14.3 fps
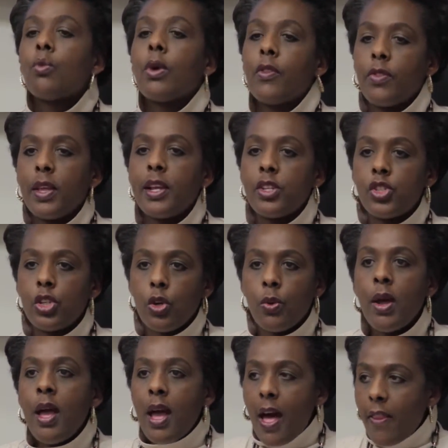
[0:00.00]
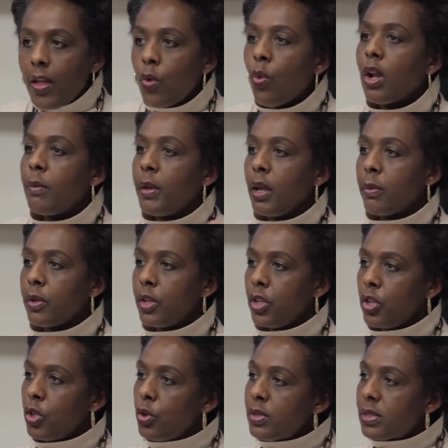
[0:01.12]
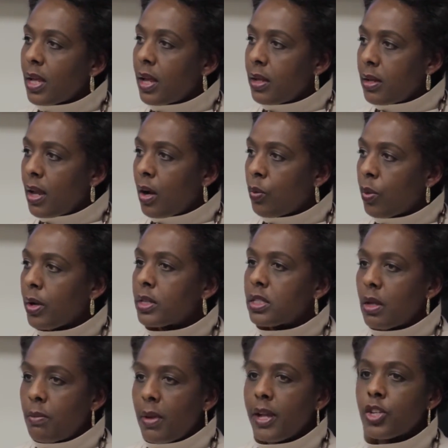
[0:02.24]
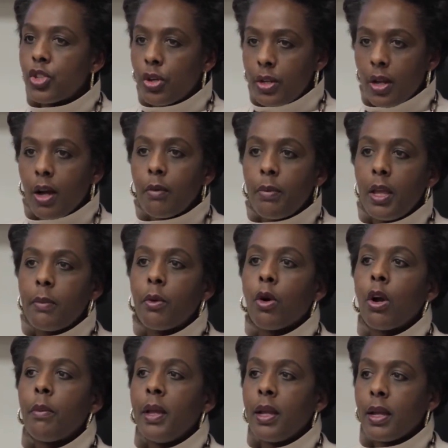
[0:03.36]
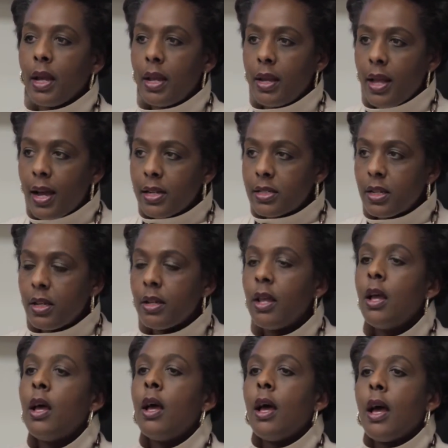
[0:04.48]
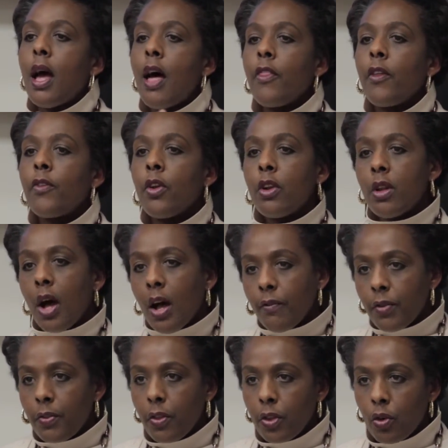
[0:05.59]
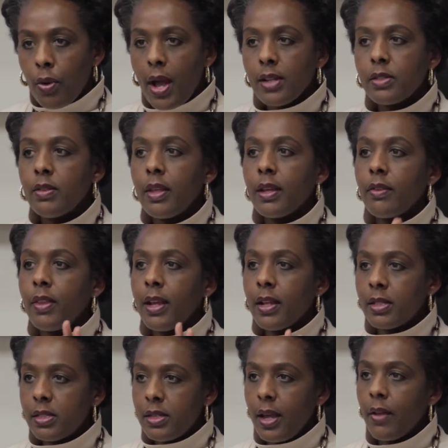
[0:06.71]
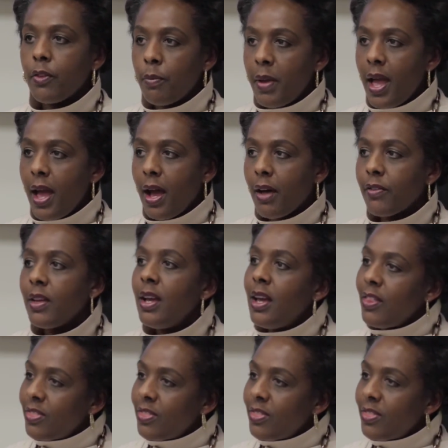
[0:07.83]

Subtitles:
on what they do, and they want to be able to use that network to make sure young people are being connected and that they're not falling through the cracks and they can stay on their path.